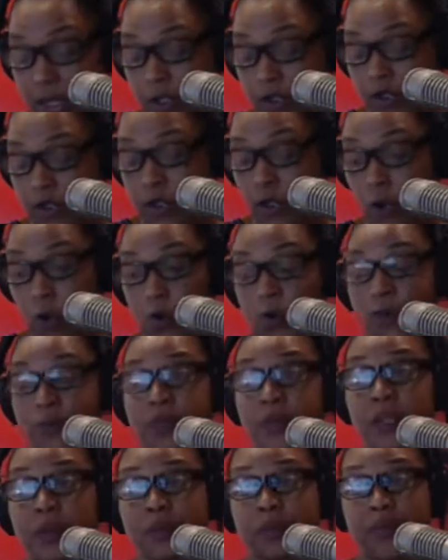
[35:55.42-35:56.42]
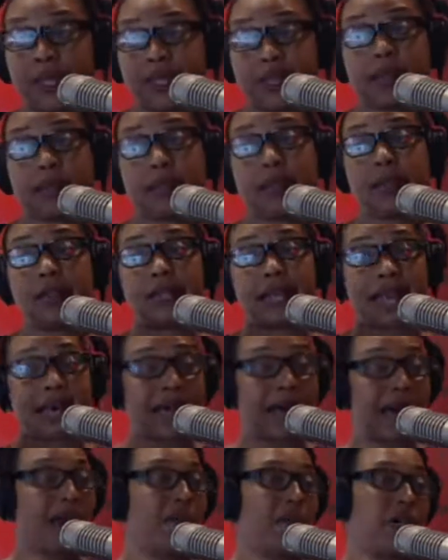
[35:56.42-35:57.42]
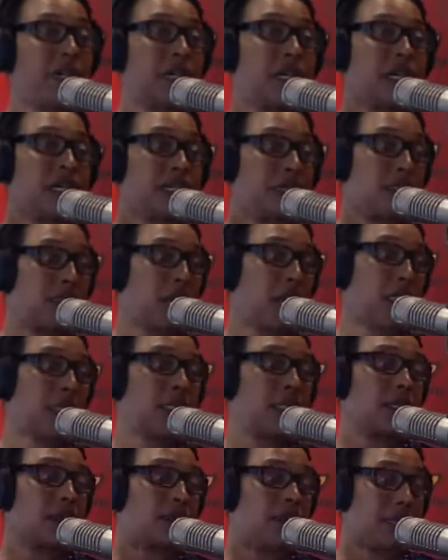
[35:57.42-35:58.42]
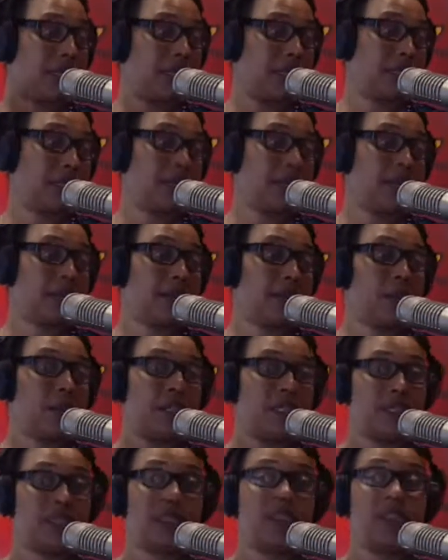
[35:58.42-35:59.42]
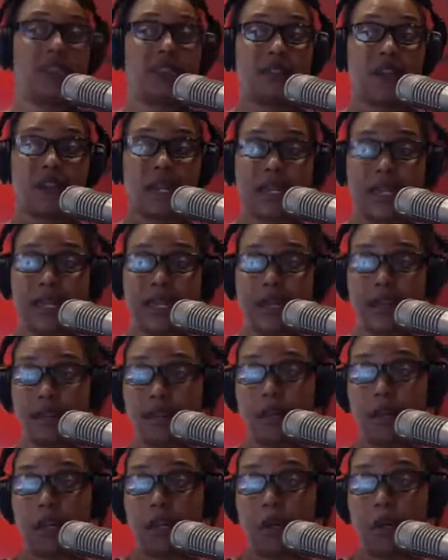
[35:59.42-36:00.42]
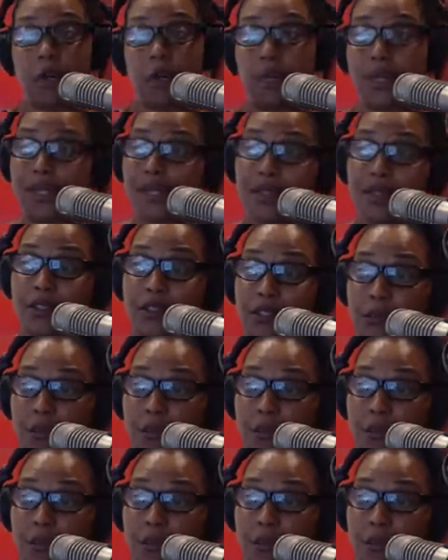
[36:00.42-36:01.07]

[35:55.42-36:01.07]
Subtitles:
So, businesses have to conduct business. Businesses are in business to